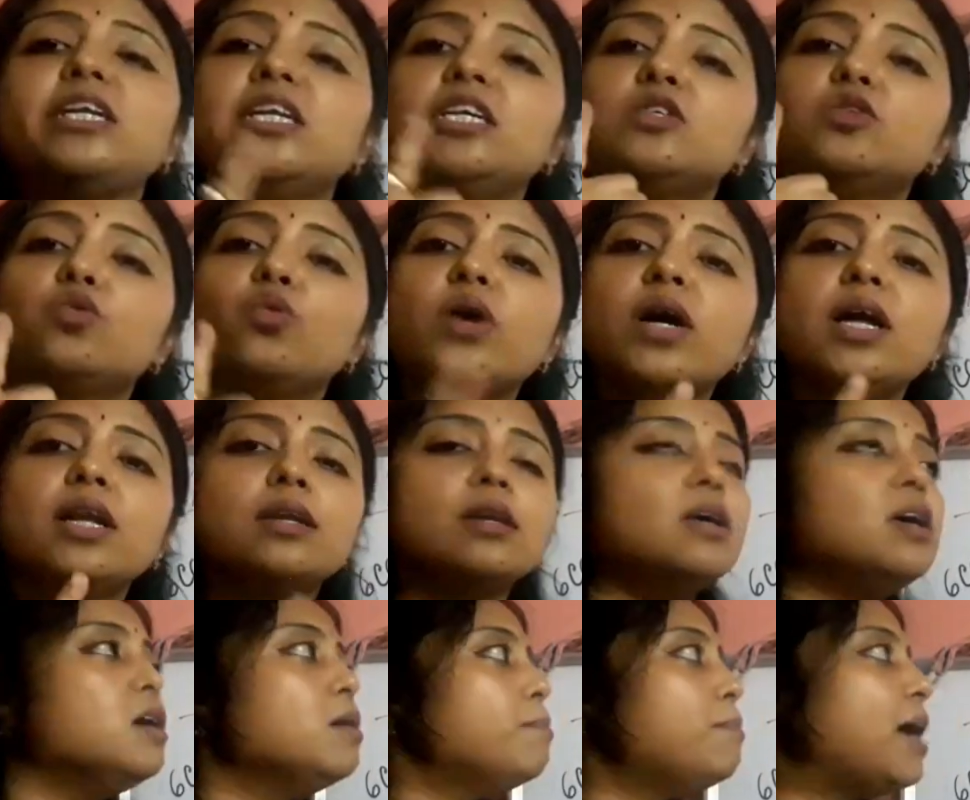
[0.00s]
is 1,
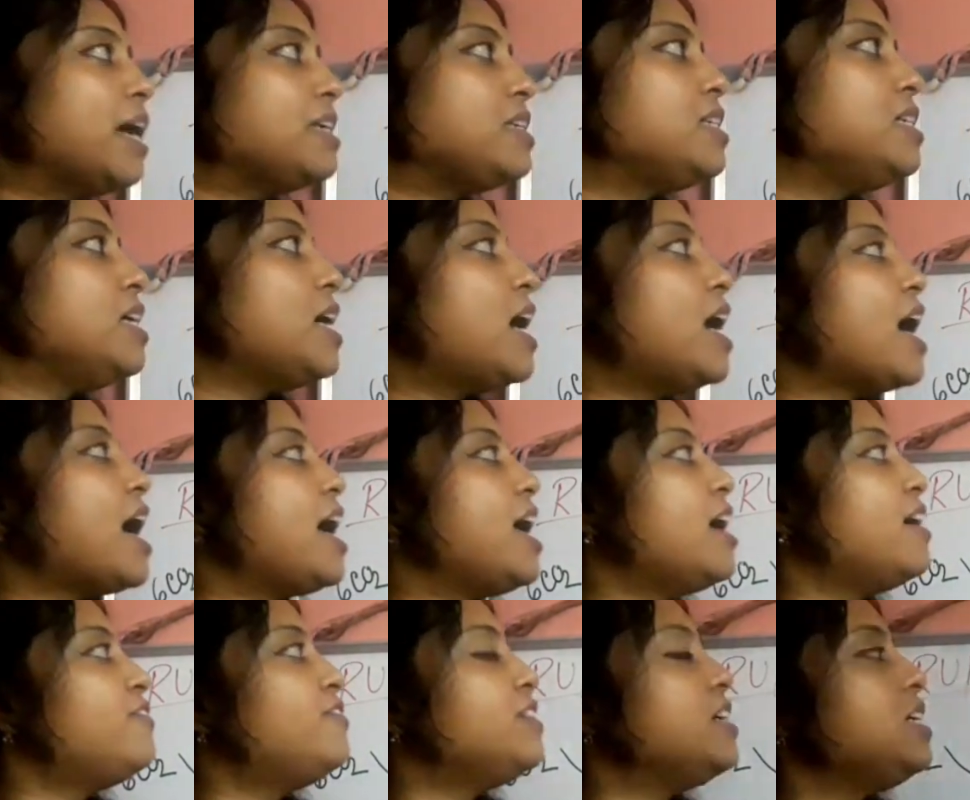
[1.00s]
but here I
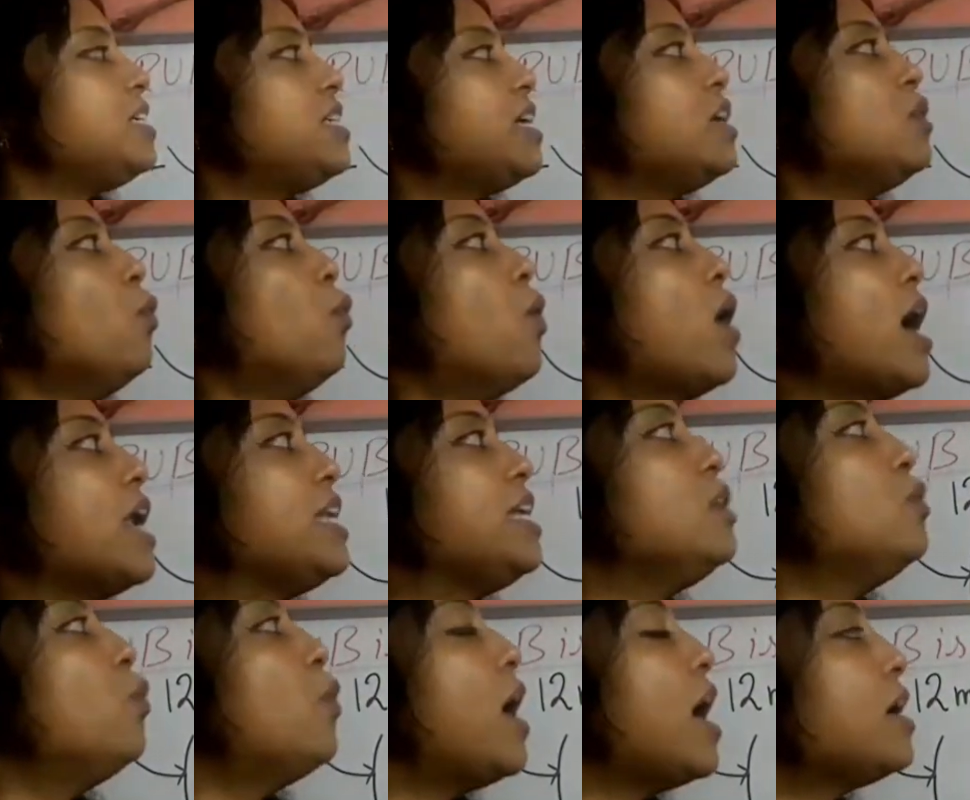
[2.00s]
have written 1
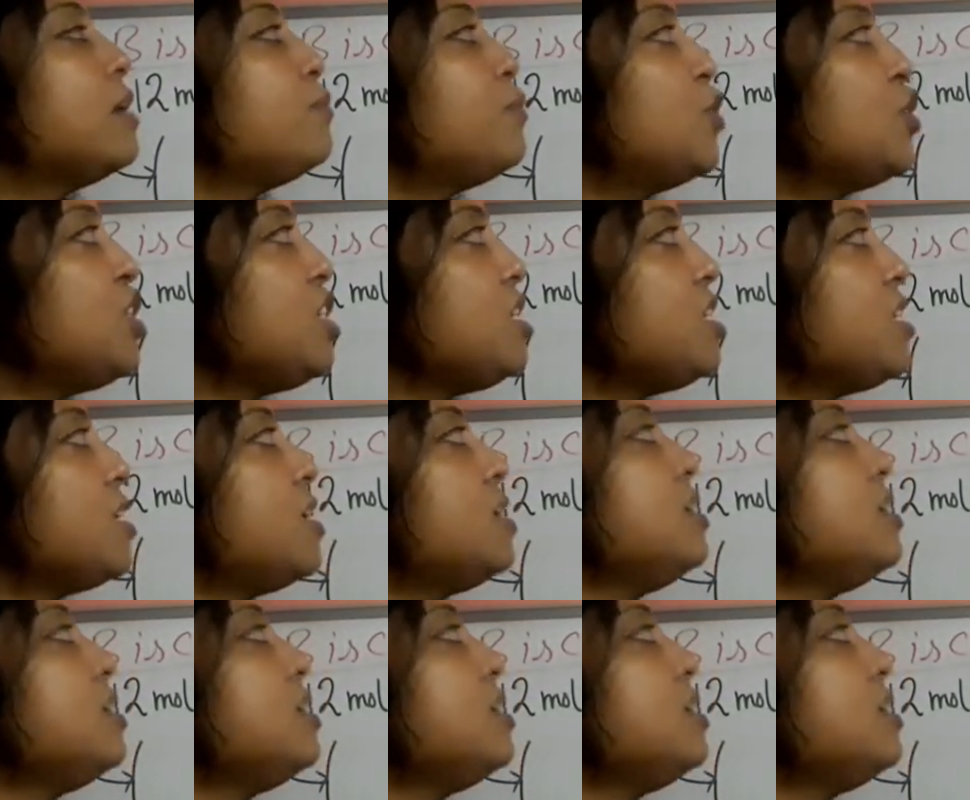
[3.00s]
in one position.